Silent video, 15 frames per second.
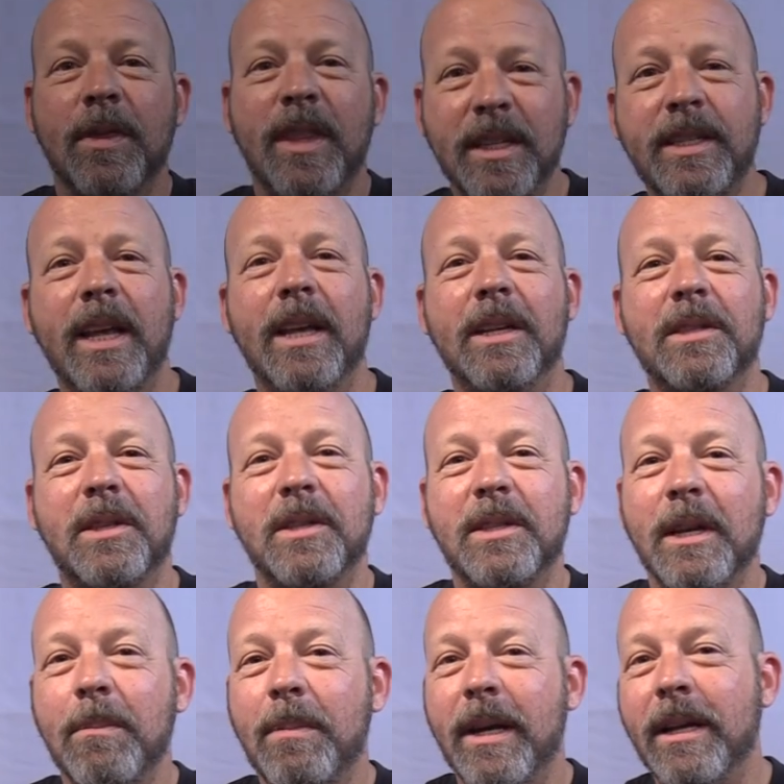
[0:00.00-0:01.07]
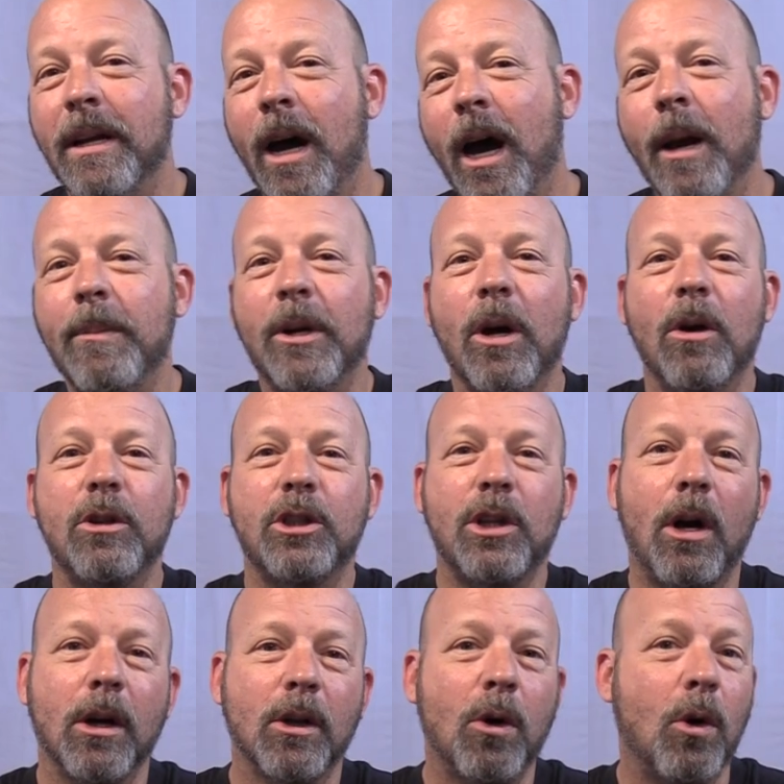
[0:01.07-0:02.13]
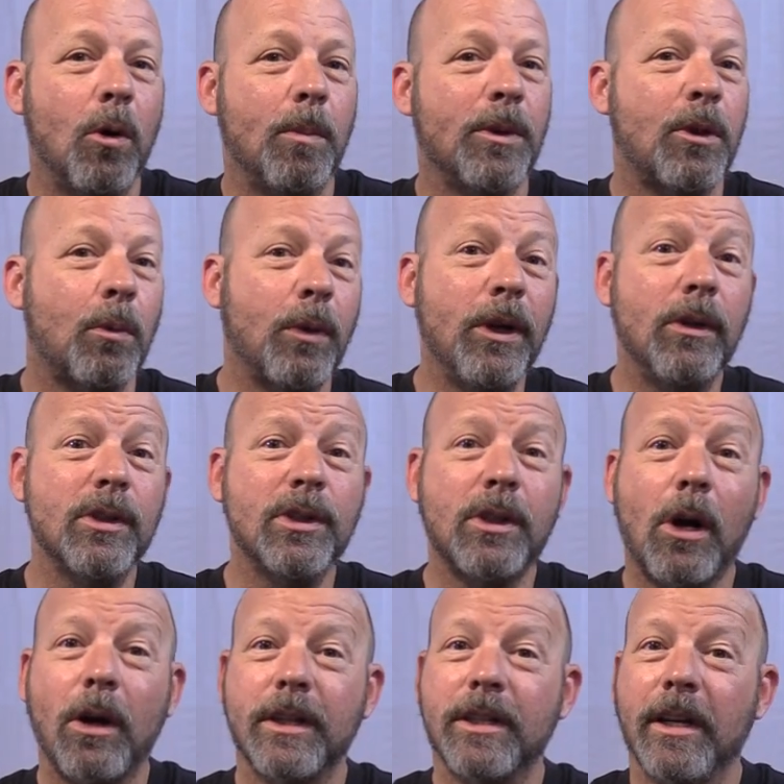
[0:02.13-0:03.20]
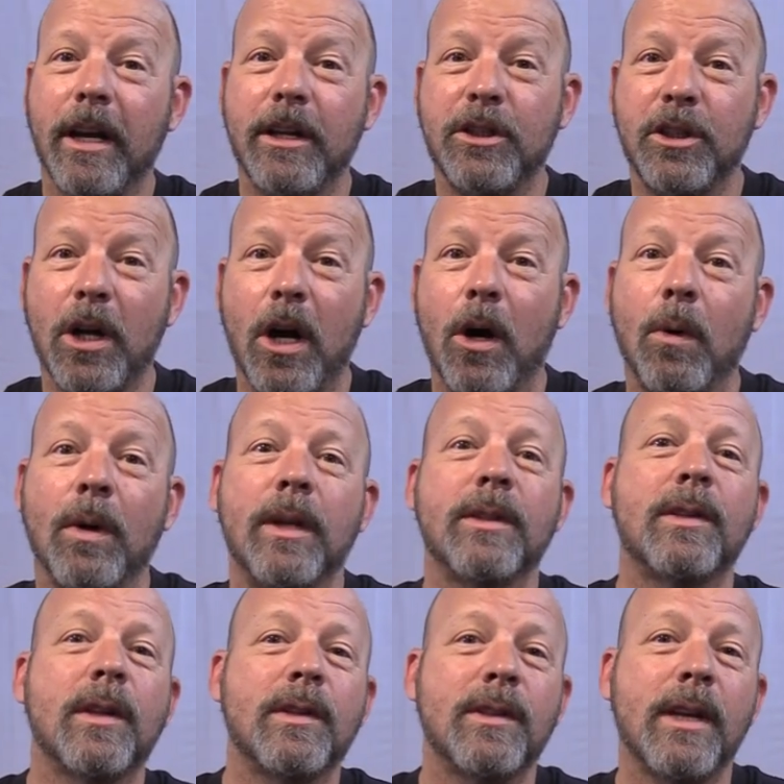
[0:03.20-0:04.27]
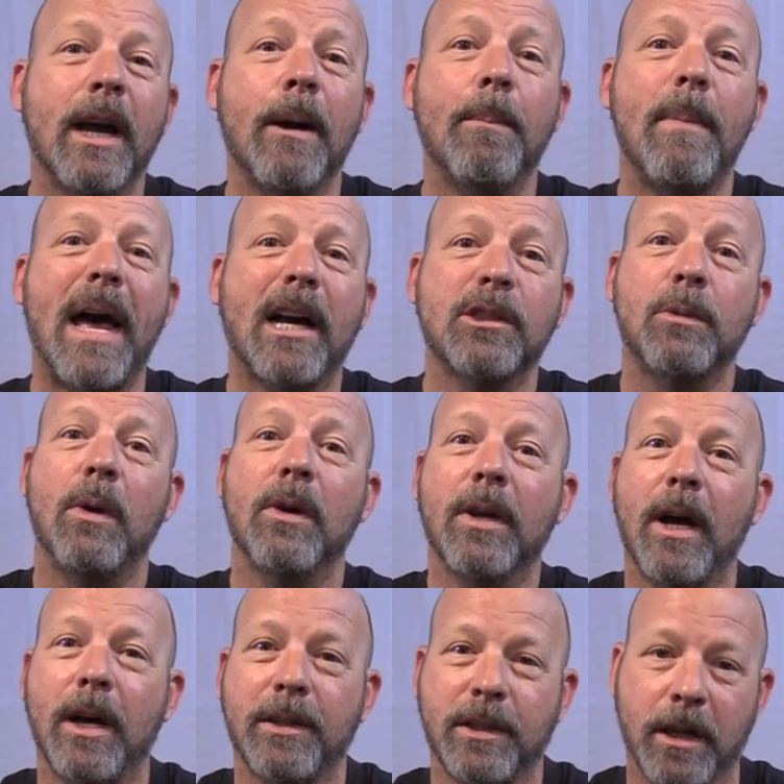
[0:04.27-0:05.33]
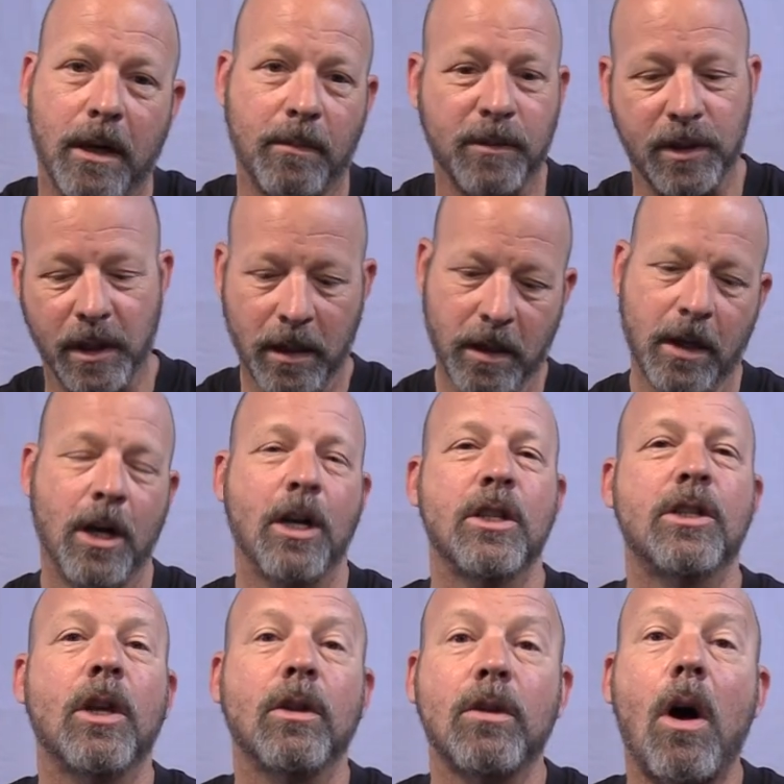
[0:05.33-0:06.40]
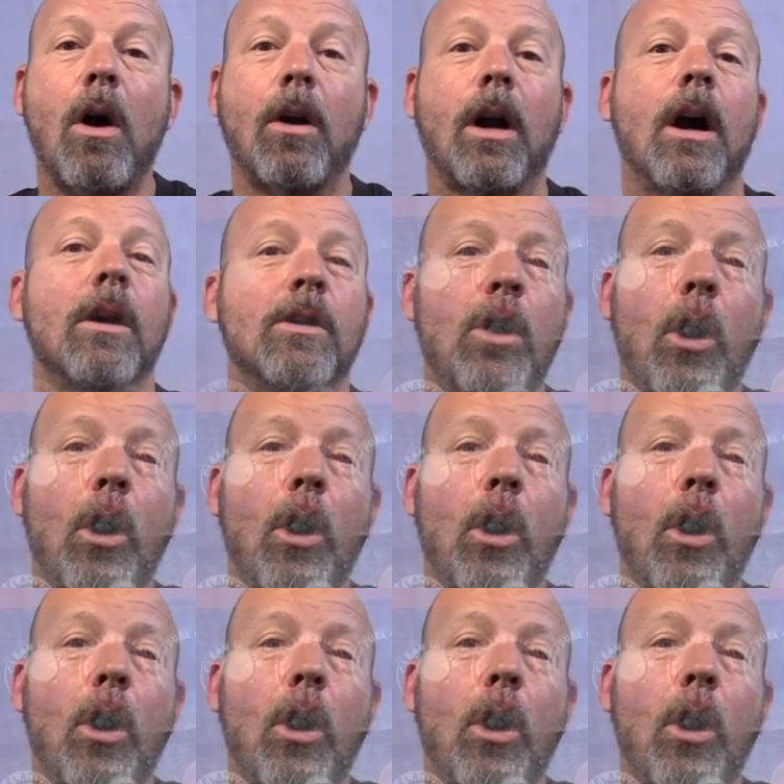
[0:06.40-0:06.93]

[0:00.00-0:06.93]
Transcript: This is The Sim Pit. I'm your host, Sean Cole, but the real star of today's show is the Sam Maxwell Customs Dallara